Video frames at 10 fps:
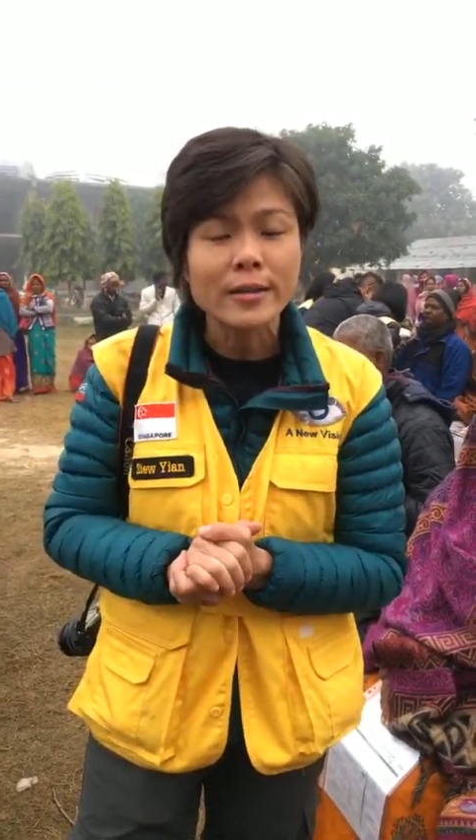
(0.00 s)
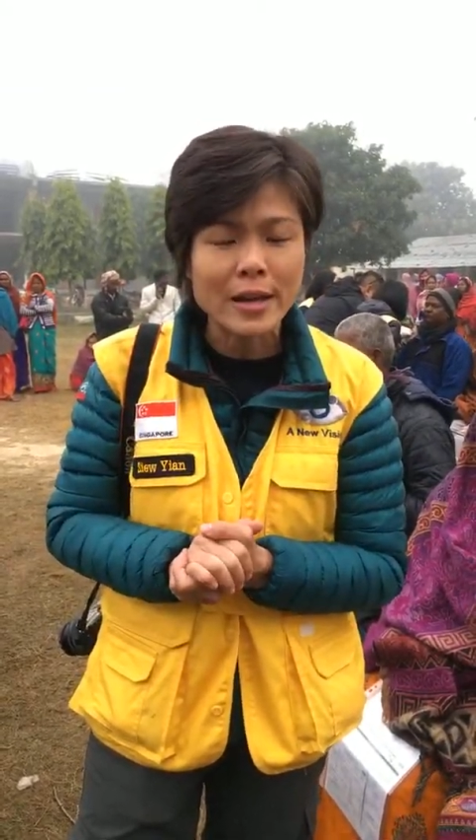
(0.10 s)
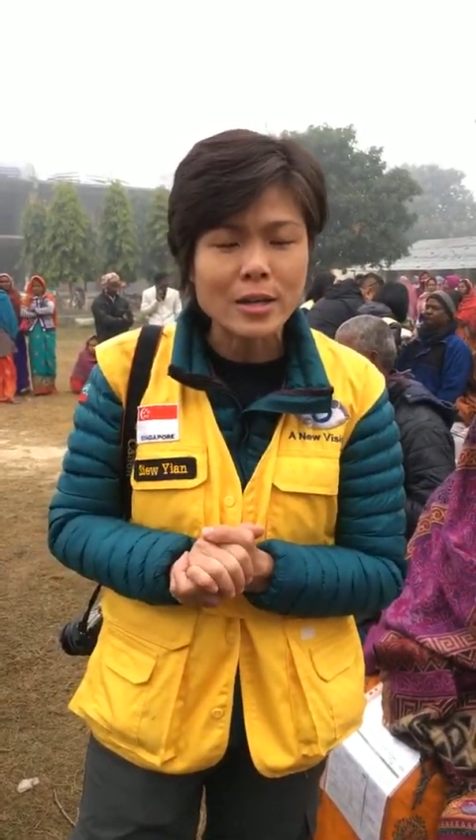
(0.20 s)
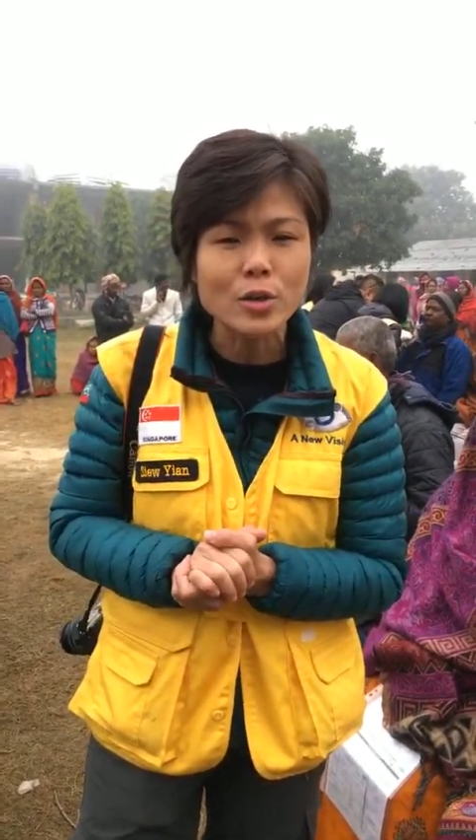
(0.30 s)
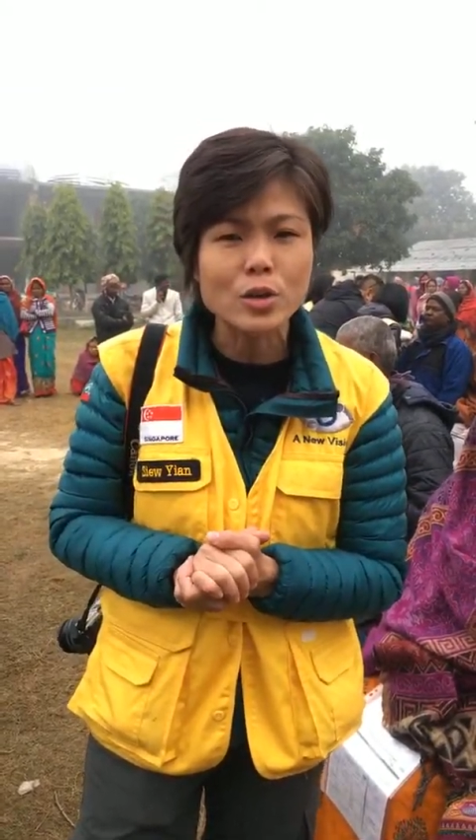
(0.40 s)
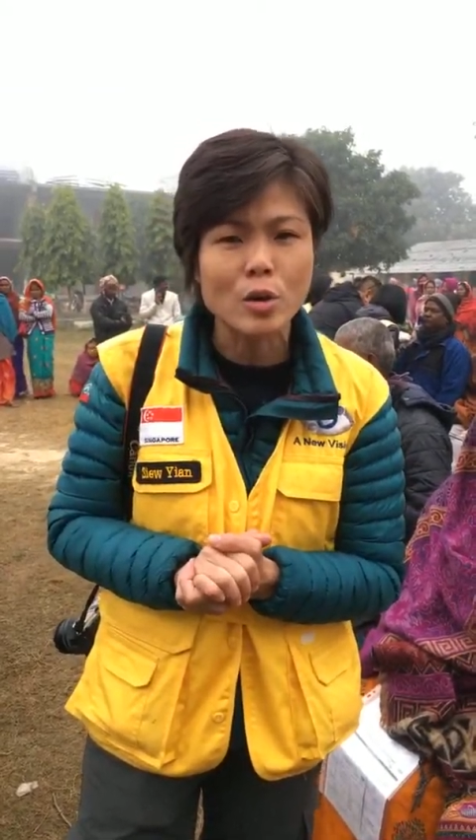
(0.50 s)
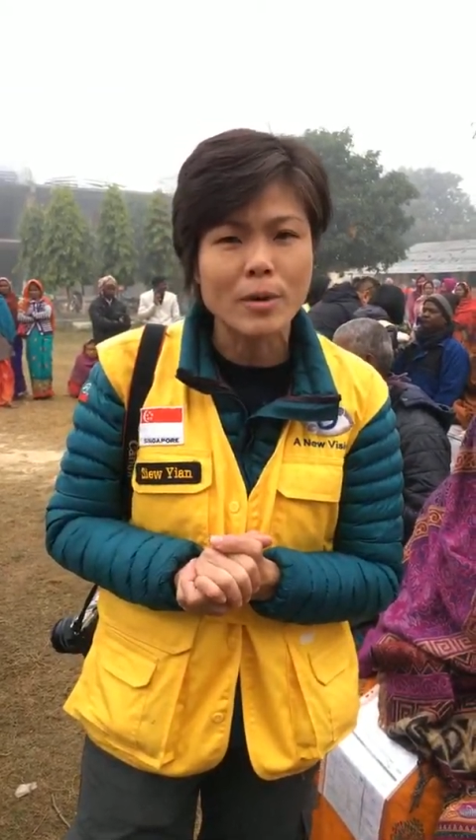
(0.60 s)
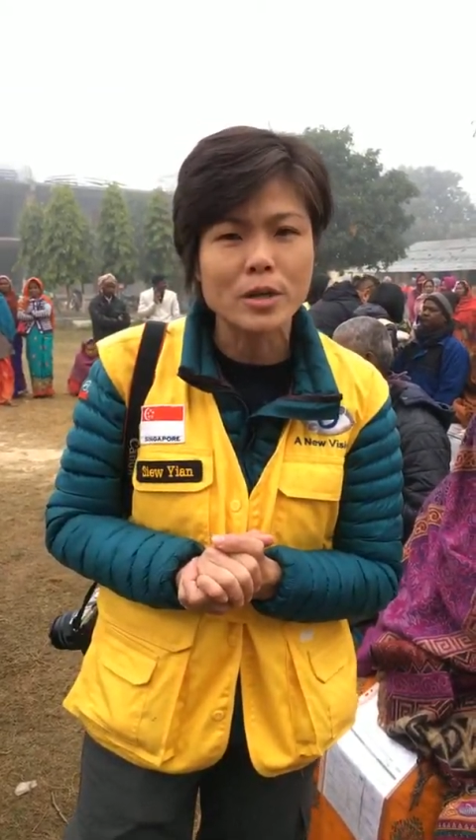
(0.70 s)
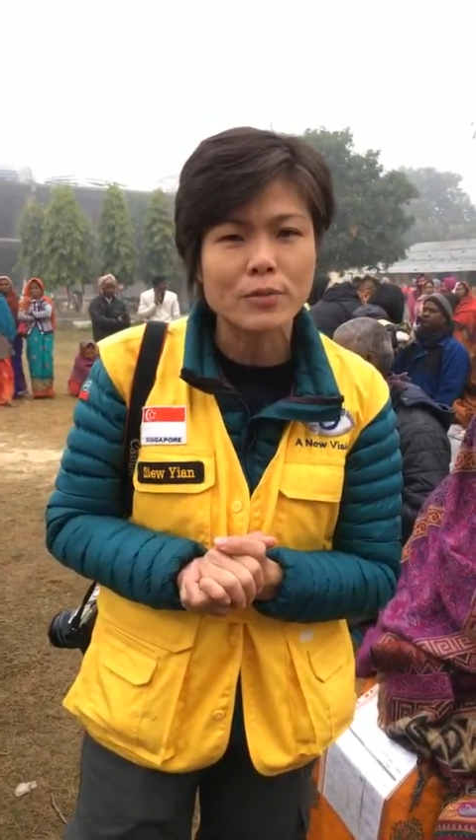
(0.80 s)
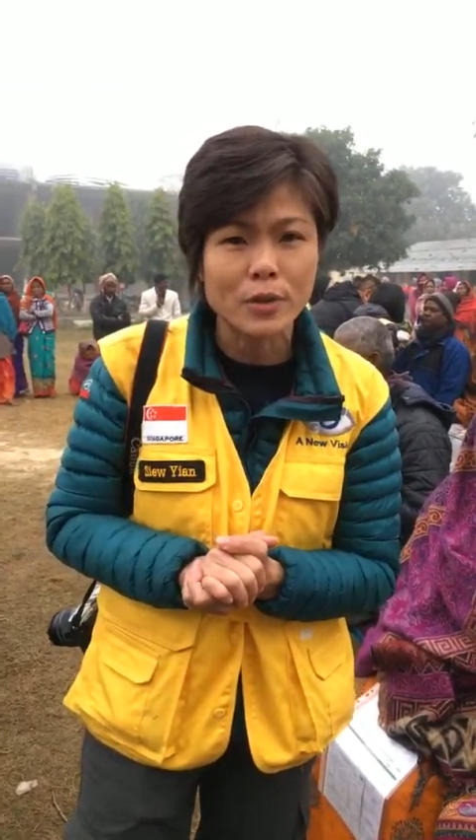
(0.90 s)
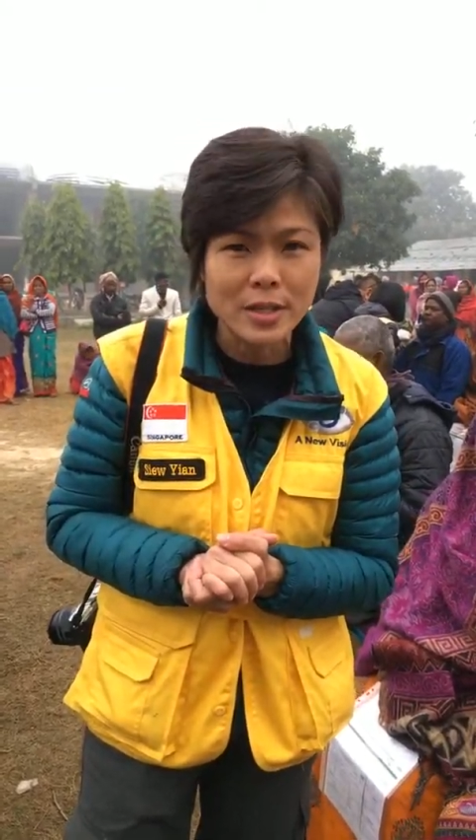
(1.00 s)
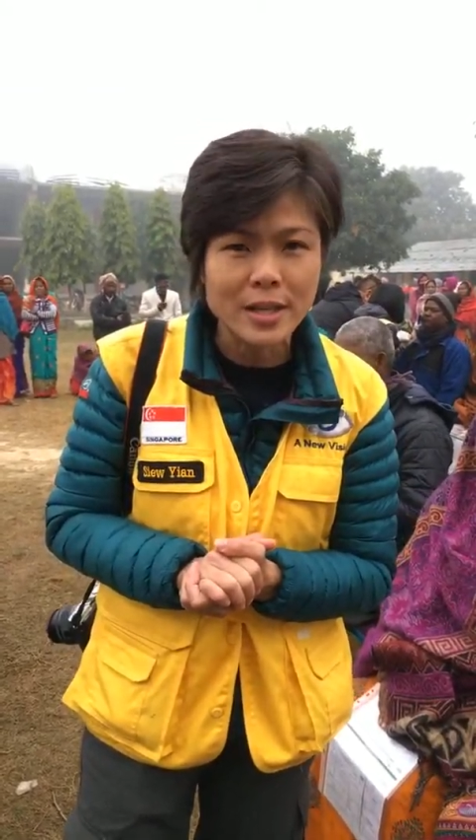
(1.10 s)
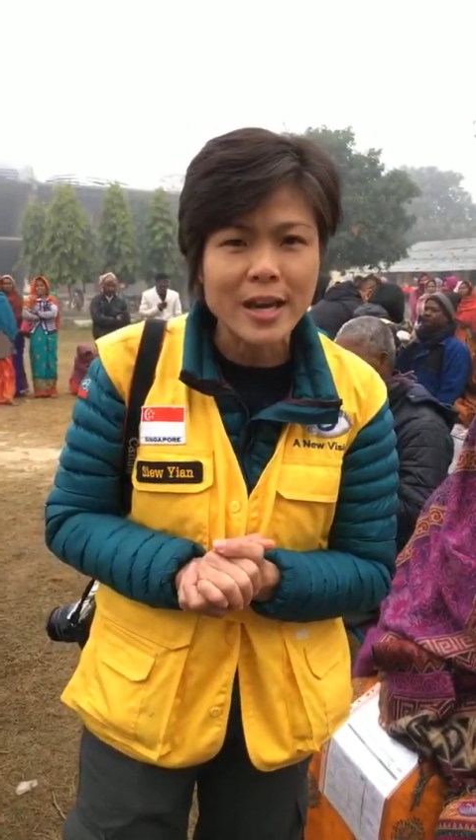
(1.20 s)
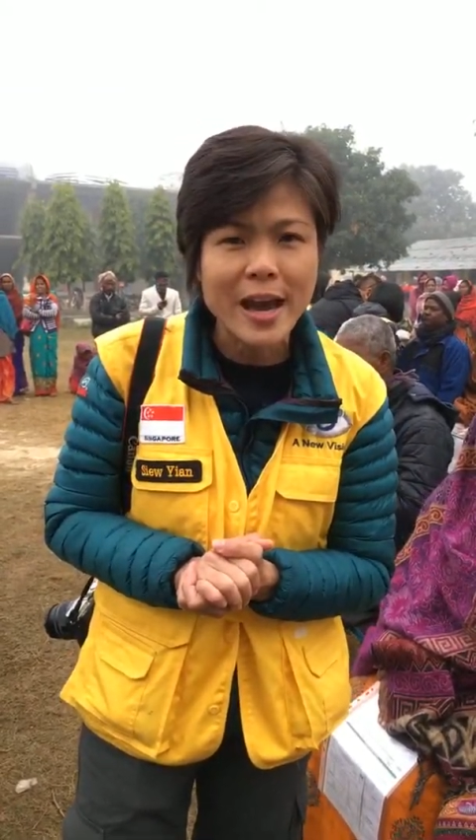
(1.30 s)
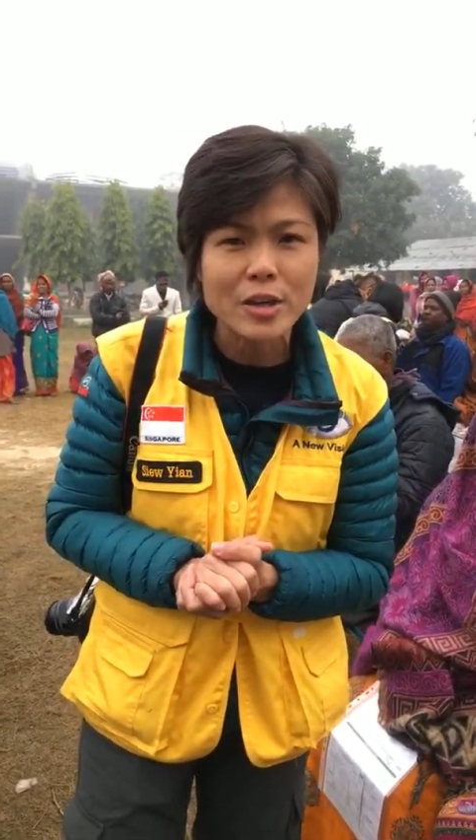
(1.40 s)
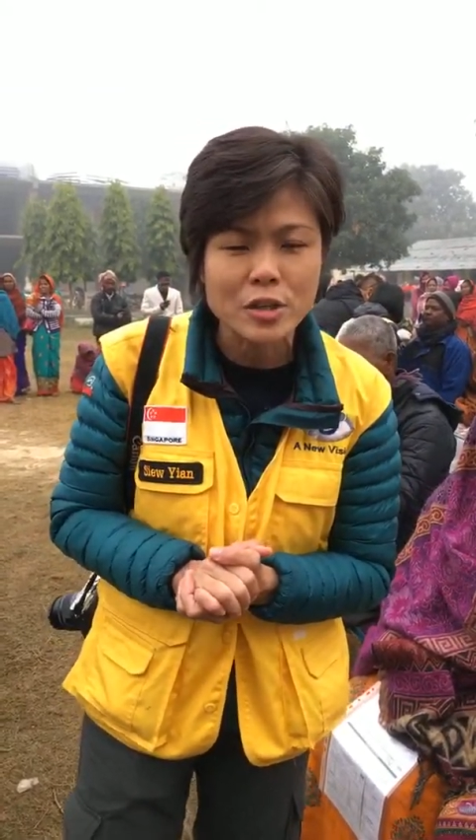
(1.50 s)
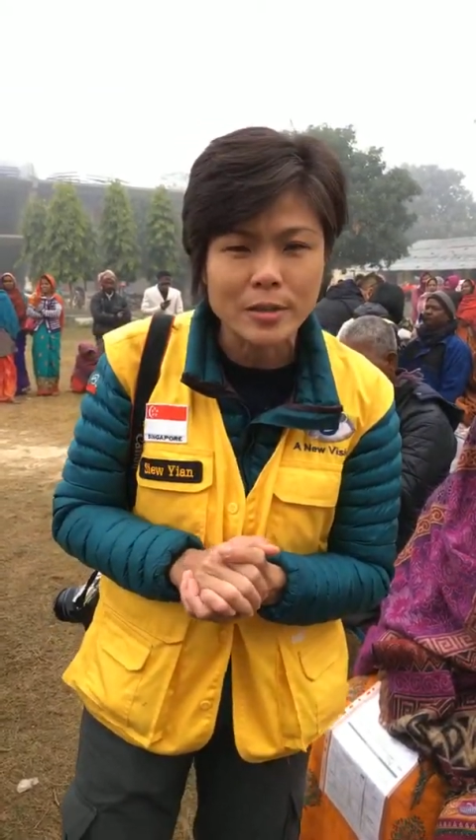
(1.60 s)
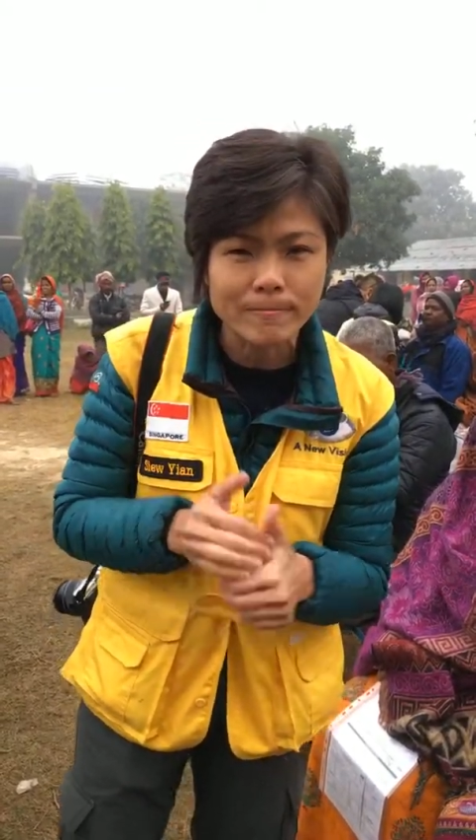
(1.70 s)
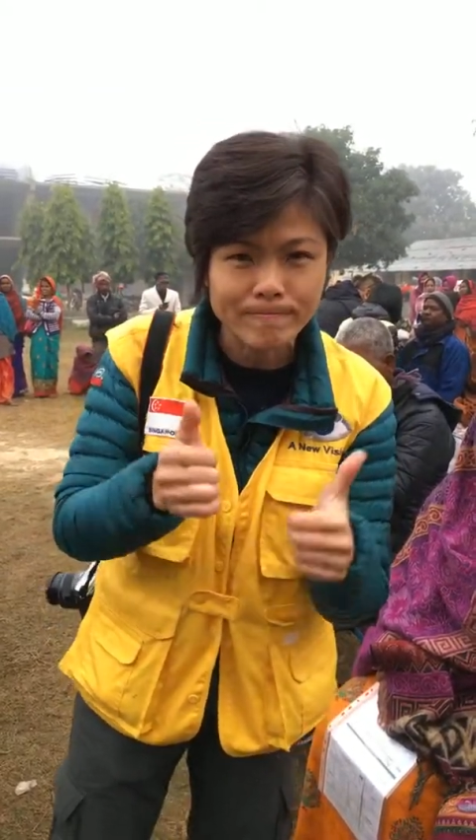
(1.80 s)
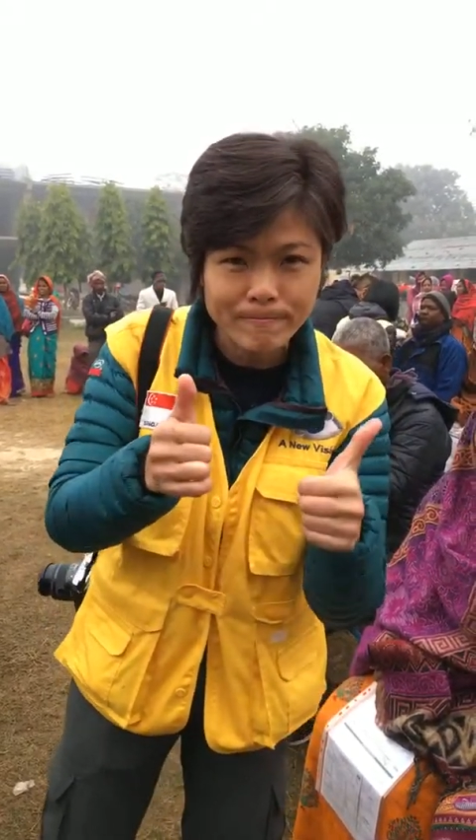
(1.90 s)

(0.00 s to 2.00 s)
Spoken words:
Thank you so much for taking action.